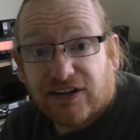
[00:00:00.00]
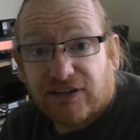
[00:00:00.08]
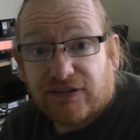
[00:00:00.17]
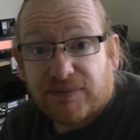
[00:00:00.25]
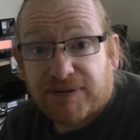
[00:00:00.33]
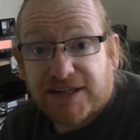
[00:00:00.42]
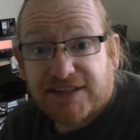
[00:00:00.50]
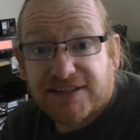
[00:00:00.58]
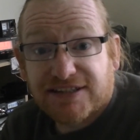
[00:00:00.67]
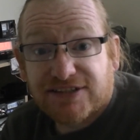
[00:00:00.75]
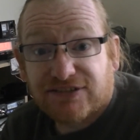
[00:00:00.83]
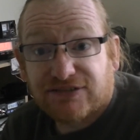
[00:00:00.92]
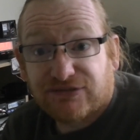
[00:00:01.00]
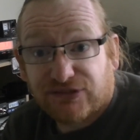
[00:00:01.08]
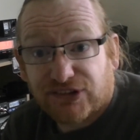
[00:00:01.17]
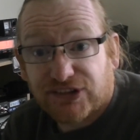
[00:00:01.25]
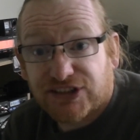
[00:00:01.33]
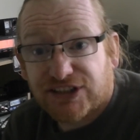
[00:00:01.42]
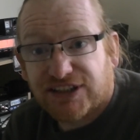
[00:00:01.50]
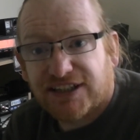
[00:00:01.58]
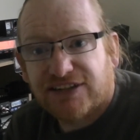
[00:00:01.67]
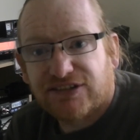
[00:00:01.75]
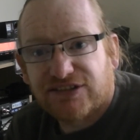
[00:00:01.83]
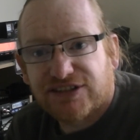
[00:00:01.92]
repeaters unfortunately
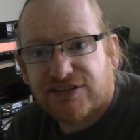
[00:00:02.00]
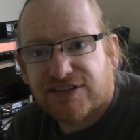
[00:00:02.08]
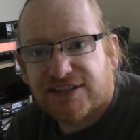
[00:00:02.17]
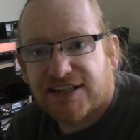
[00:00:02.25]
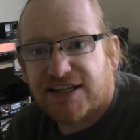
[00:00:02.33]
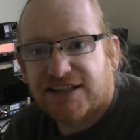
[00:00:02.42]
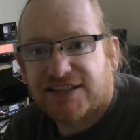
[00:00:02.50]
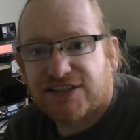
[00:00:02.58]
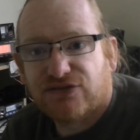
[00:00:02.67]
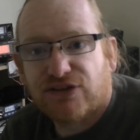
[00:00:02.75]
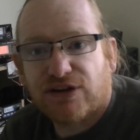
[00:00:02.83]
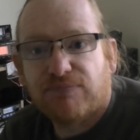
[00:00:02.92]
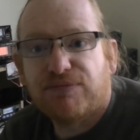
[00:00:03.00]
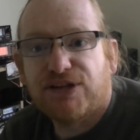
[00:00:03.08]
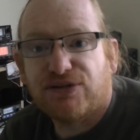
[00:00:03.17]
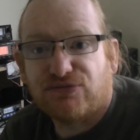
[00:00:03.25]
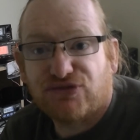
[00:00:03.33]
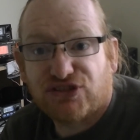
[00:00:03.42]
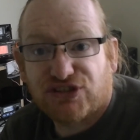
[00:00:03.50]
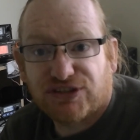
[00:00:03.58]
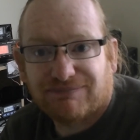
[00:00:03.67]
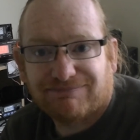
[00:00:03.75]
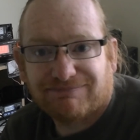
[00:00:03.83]
are also the target of abuse